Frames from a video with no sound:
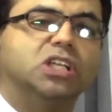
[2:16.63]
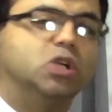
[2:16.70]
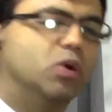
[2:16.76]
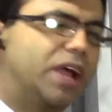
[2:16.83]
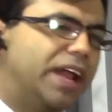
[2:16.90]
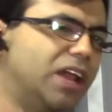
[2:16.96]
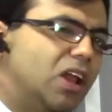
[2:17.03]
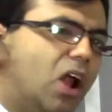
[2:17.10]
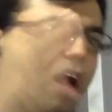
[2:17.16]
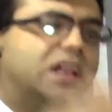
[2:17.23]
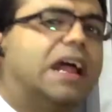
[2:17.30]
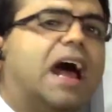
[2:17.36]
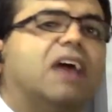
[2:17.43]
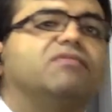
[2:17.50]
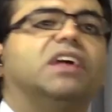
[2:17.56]
you cannot
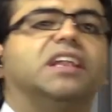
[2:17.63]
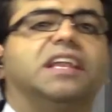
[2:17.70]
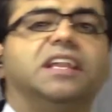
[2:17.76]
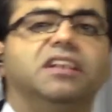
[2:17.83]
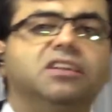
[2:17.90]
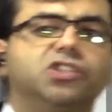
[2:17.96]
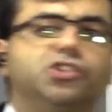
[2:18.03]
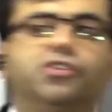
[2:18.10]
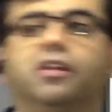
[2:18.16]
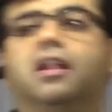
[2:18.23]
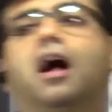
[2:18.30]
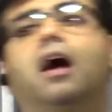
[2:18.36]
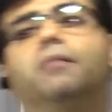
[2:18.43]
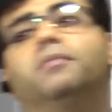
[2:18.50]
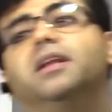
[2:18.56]
have that industrial
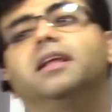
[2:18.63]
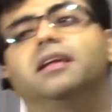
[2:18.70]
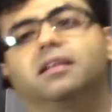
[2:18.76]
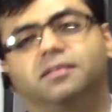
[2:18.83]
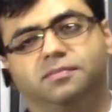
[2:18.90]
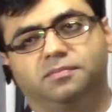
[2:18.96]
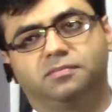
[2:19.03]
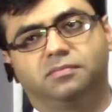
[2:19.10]
harmony